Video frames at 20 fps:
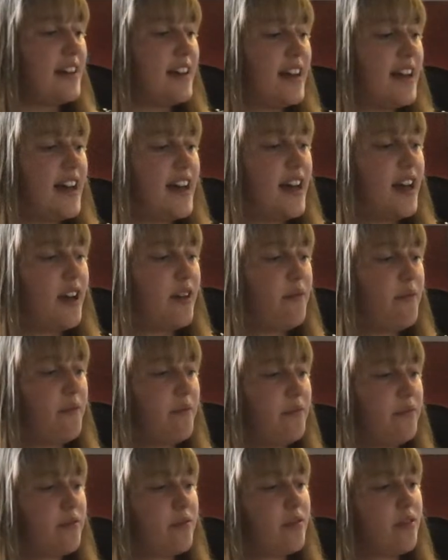
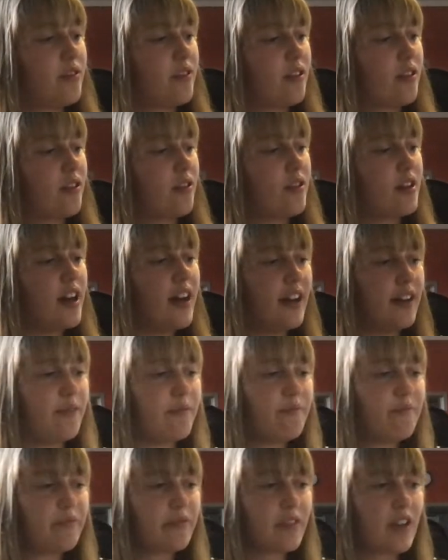Okay,
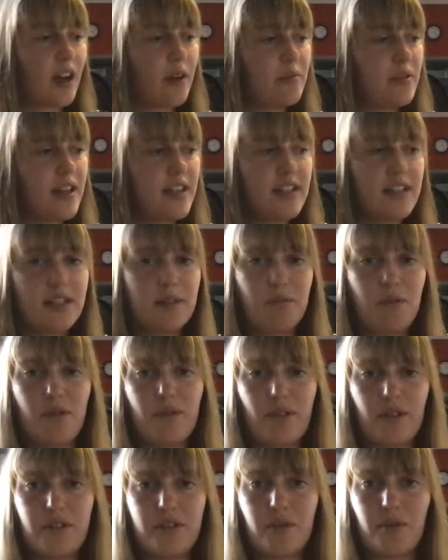I'm ready to
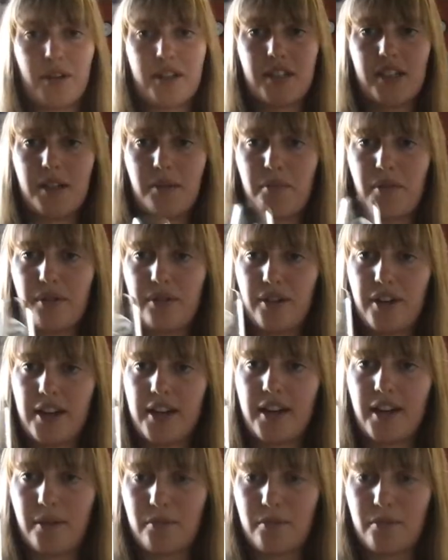move on to whiskey number 3.